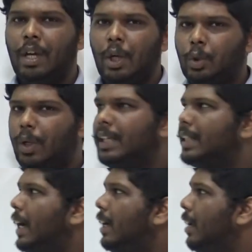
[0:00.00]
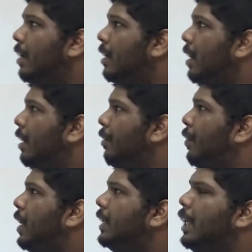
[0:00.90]
So exactly the
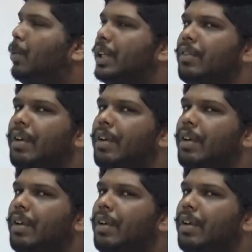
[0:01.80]
first equation,